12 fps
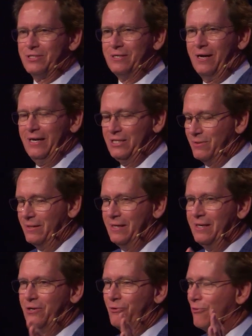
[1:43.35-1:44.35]
Stott, he's written
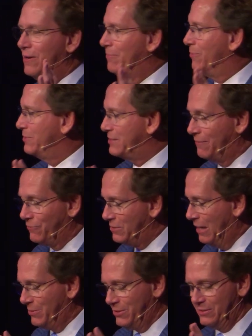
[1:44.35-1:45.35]
an incredible, several
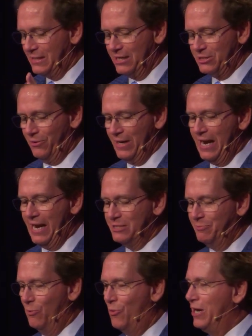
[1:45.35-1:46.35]
commentaries actually on
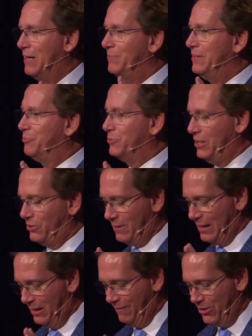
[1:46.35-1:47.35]
Acts, but one of them in
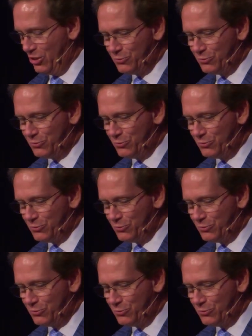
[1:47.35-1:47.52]
particular I love it.